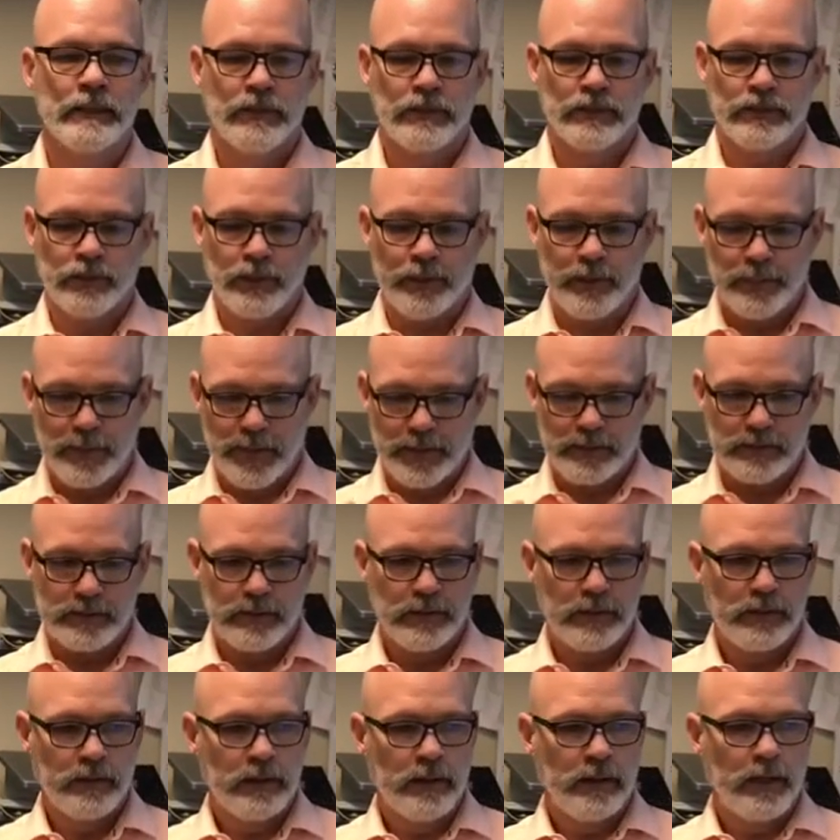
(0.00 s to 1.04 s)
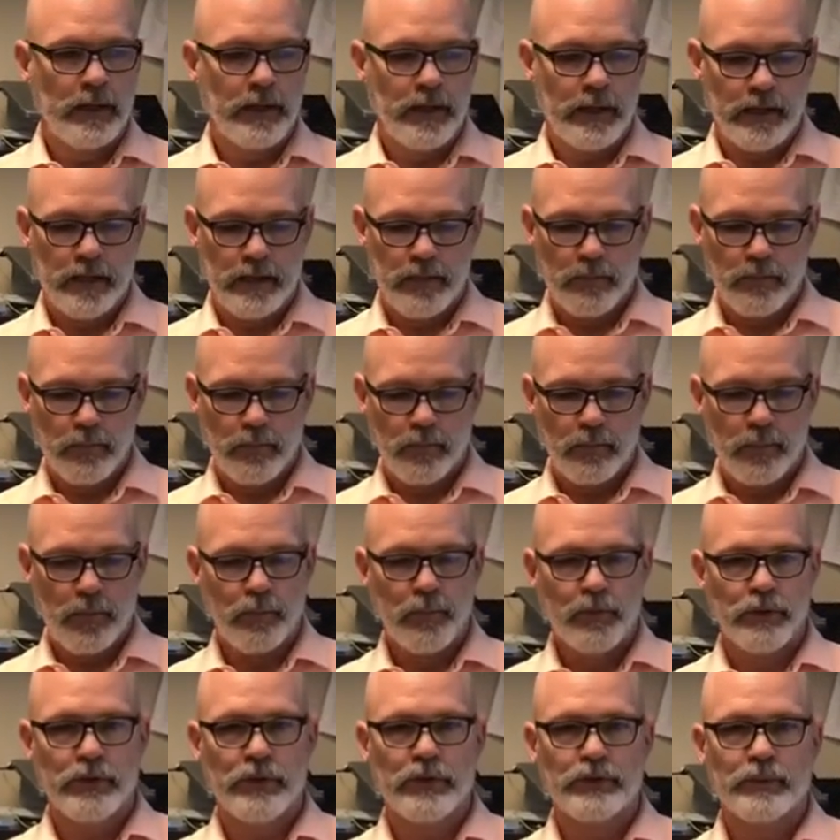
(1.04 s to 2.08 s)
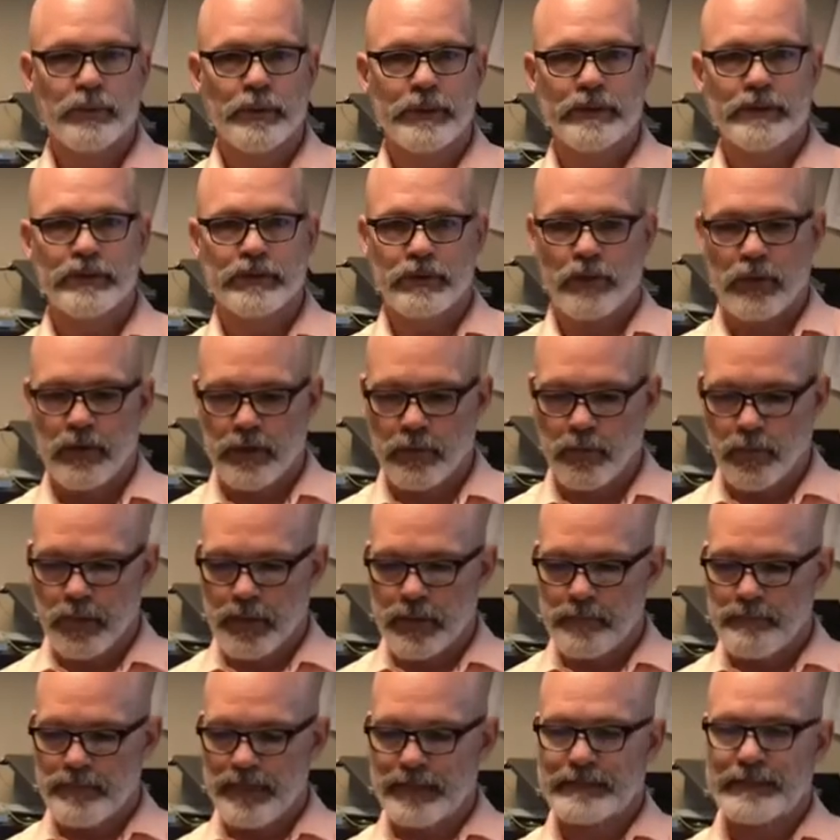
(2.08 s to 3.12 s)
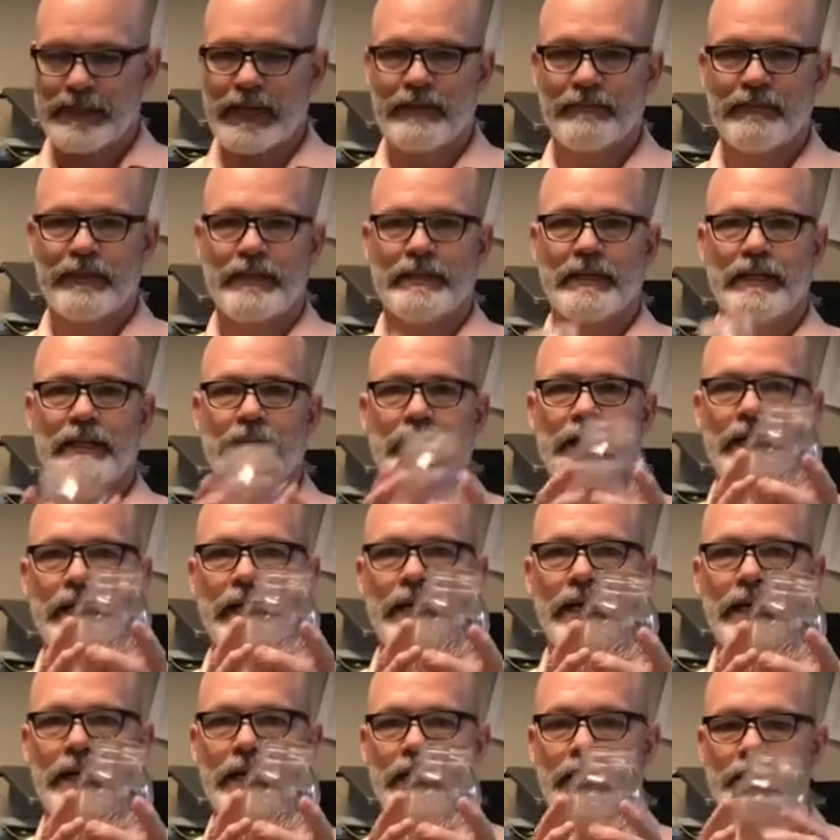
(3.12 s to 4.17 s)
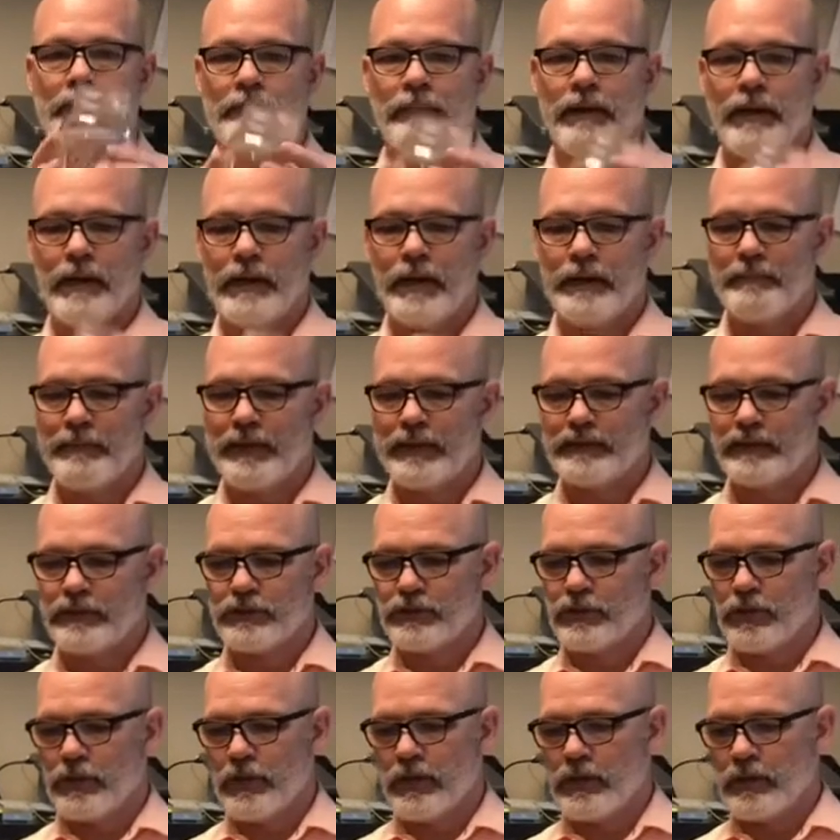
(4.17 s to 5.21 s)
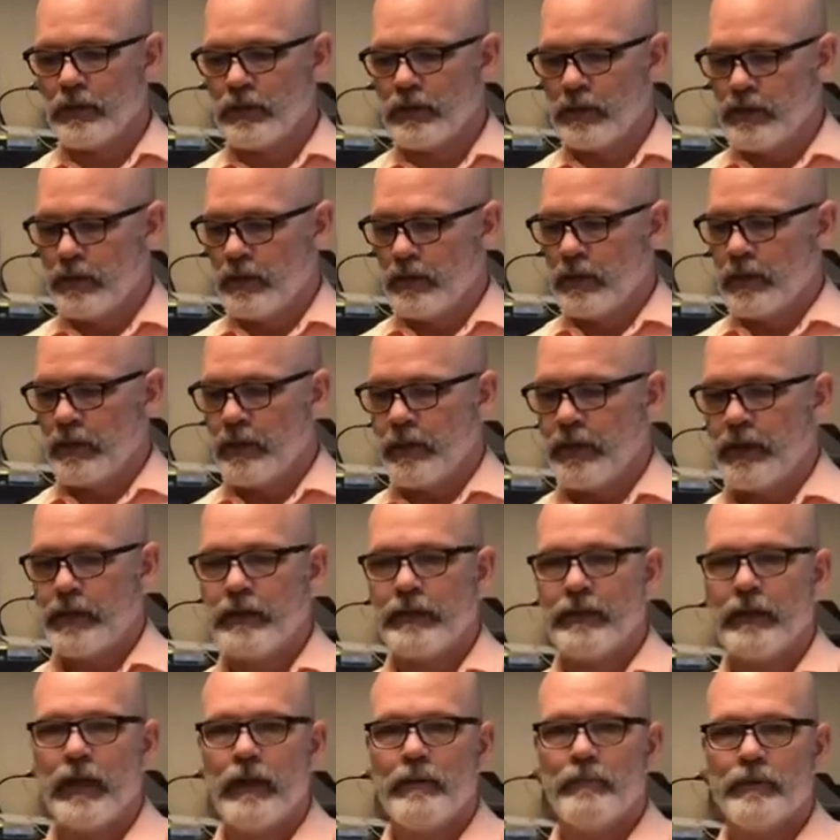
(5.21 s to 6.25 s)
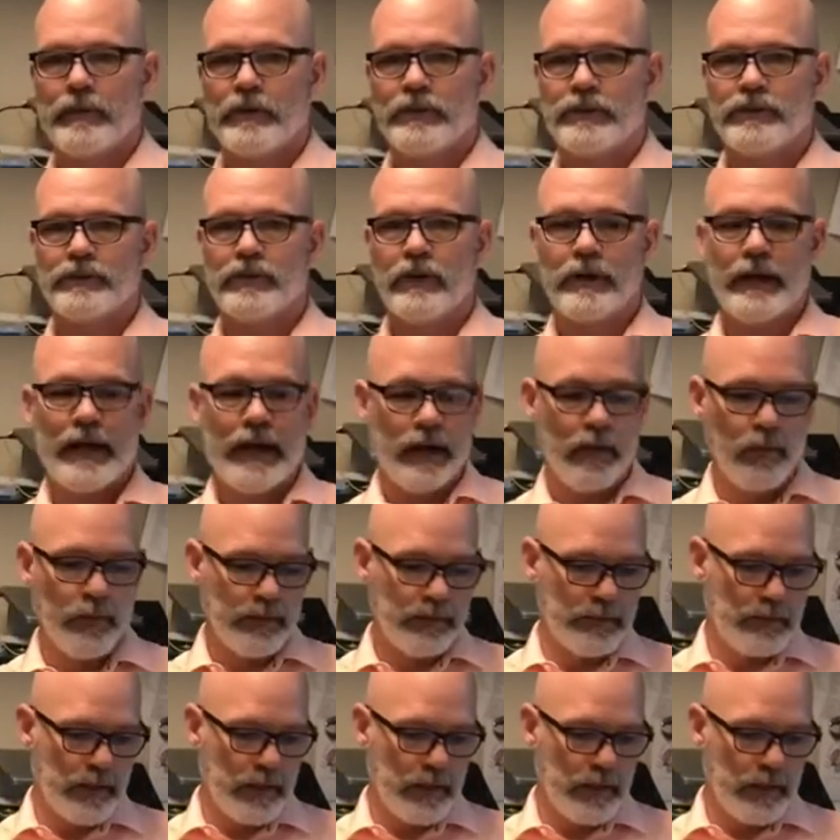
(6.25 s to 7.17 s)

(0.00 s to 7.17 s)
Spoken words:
So anyways, what we'll do is we'll get started. We're going to mix everything in my mason jar, and I'm going to start out with